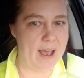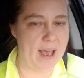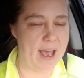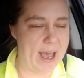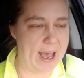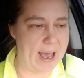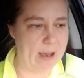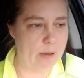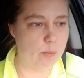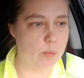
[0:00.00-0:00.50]

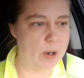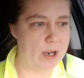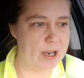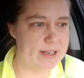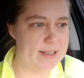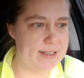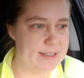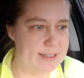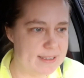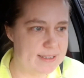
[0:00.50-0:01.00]
I
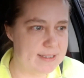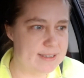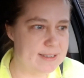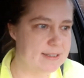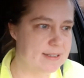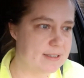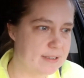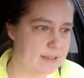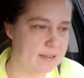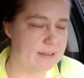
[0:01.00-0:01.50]

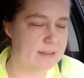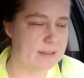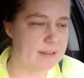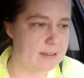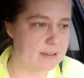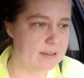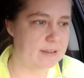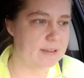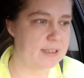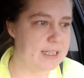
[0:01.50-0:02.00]
was
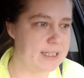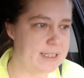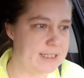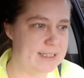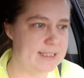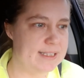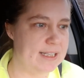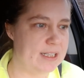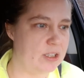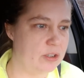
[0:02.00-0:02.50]

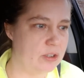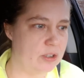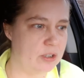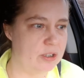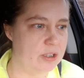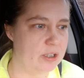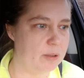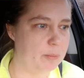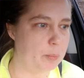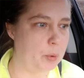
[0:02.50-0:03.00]

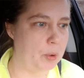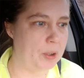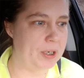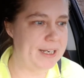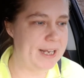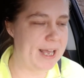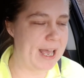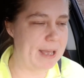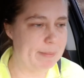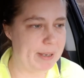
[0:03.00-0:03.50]
considered
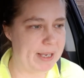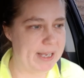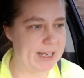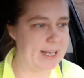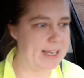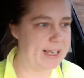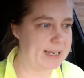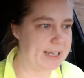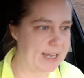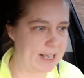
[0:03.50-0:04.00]

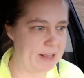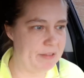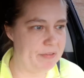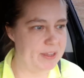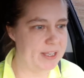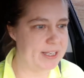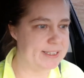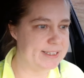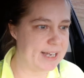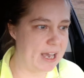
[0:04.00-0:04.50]
pre-diabetic and
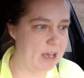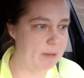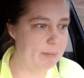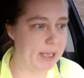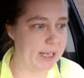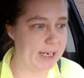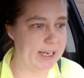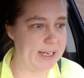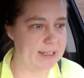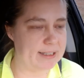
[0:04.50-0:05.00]
then
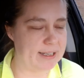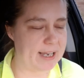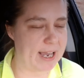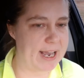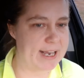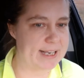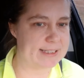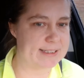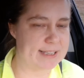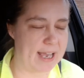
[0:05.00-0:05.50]
diabetic
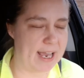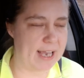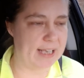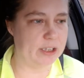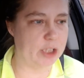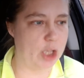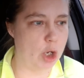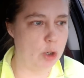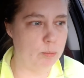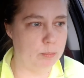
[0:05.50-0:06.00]
as a
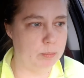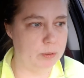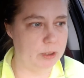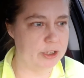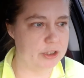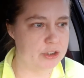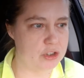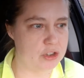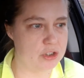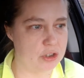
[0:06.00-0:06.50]
low
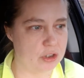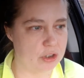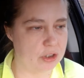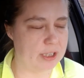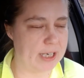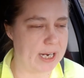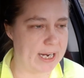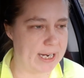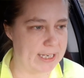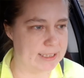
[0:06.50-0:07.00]
blood sugar
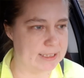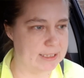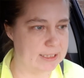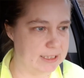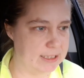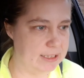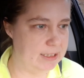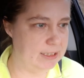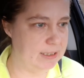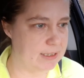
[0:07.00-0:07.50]

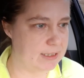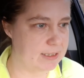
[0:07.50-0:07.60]
candidate.